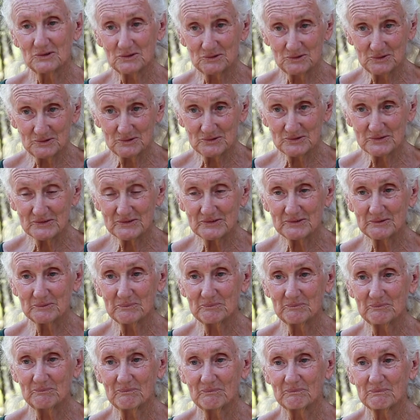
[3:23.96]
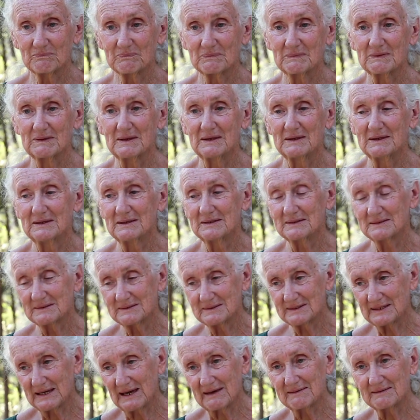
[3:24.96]
use them,
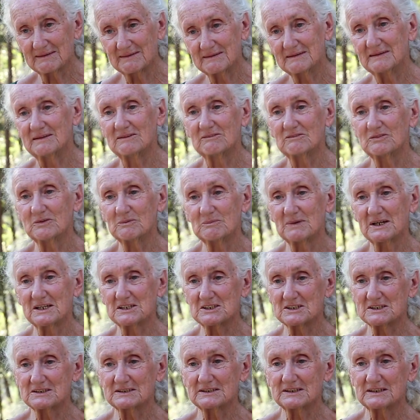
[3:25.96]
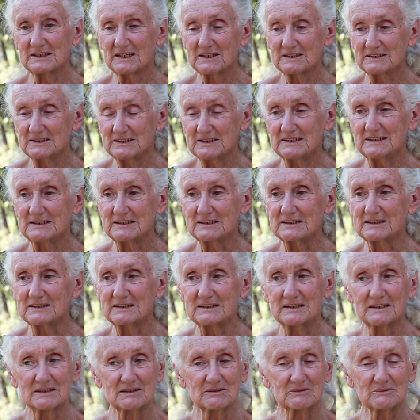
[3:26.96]
gather the information that I needed,
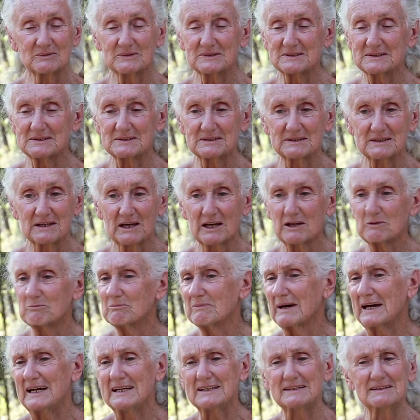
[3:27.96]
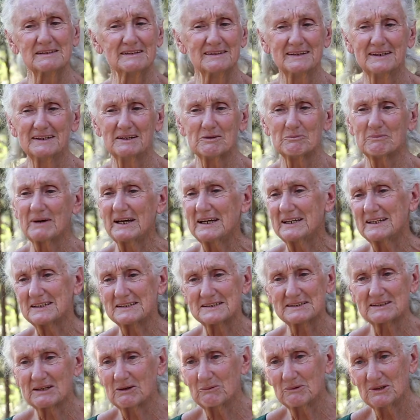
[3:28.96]
and it made it
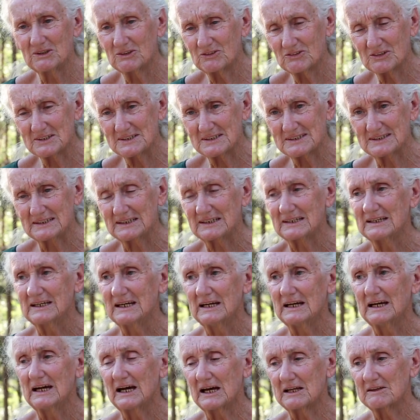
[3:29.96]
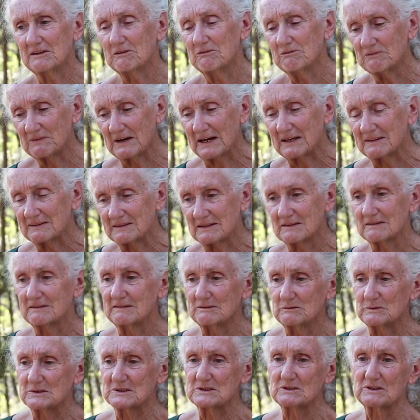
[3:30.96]
so interesting. And the fact that
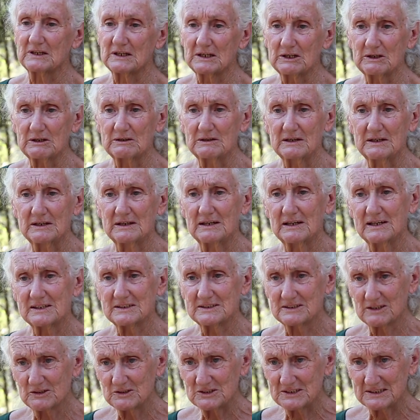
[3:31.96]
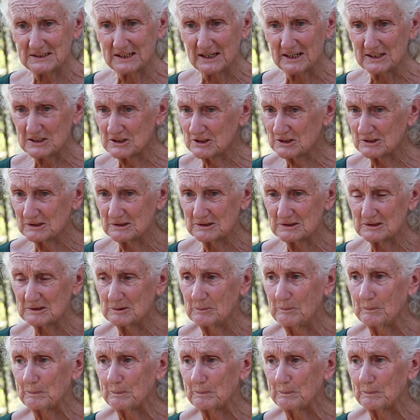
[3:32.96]
it was associations,